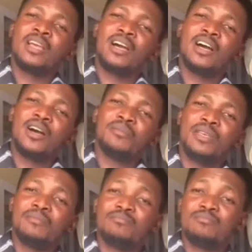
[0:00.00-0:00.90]

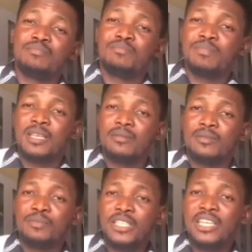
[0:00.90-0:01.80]
in
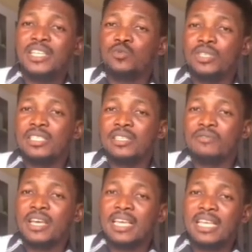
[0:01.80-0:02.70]
patients with
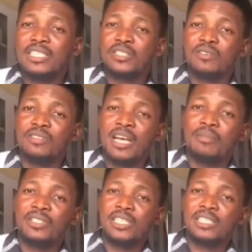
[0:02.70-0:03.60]
severe cases of
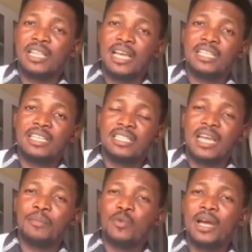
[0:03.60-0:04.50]
diabetes, like
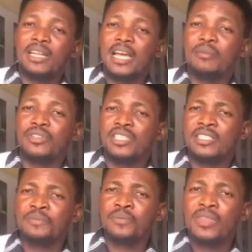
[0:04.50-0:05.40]
type 1
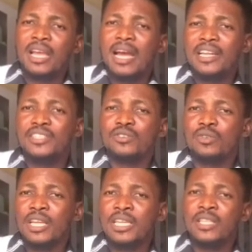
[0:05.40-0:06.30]
diabetes, and
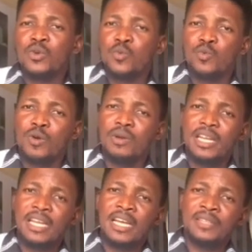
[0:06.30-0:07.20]
insulin will be
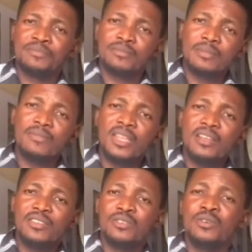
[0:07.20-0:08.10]
needed.
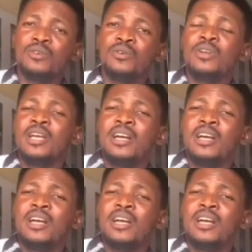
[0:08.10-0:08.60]
So